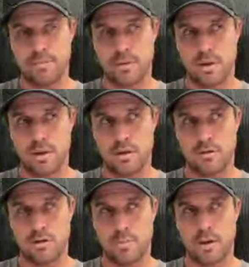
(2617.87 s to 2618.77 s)
The
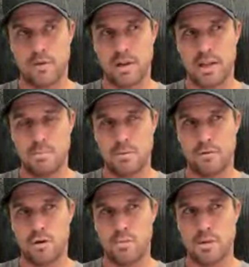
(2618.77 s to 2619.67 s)
topic of elite
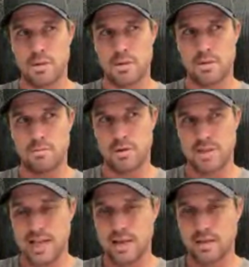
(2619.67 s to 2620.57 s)
performance,
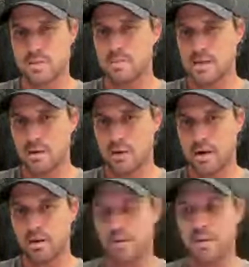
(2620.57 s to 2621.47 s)
resilience, mental
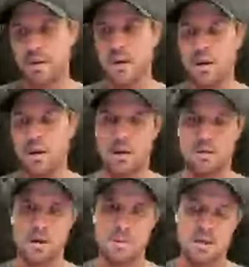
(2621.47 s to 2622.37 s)
health are
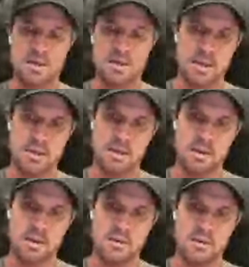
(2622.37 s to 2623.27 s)
topics I like to
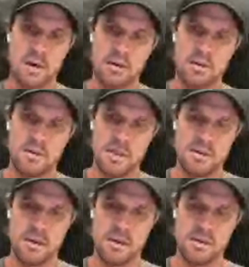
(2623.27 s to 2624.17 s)
go into quite a lot of
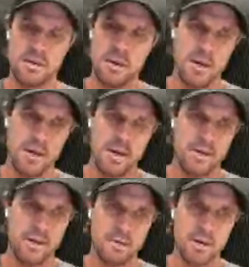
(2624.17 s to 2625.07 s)
detail. And I
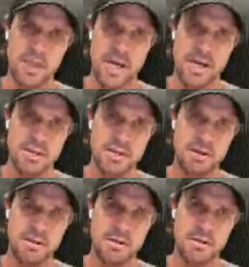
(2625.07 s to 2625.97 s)
think the real challenge
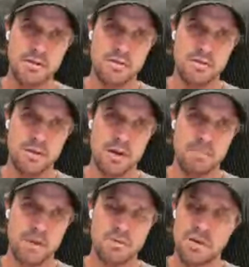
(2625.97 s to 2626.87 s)
there is to try
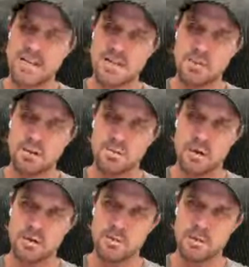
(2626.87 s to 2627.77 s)
and be as relatable as
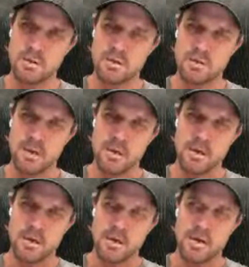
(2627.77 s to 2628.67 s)
possible. And
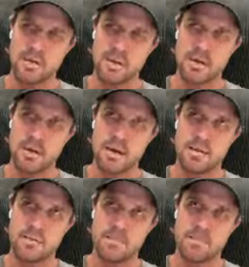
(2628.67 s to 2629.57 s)
I think,
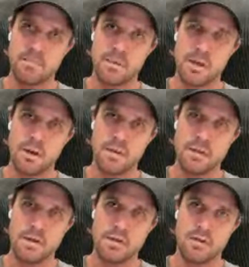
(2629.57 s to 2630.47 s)
you know, I
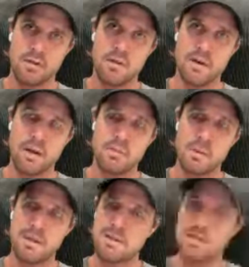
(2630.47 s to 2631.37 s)
think a degree of
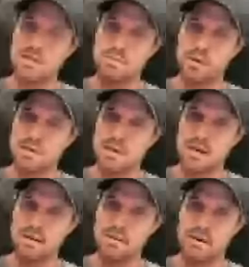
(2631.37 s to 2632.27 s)
vulnerability supports
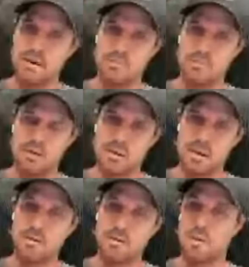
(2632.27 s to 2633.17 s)
that, because I
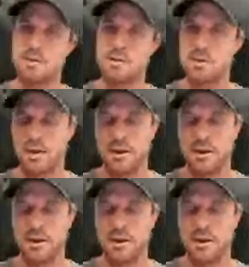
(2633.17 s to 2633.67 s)
think everyone's,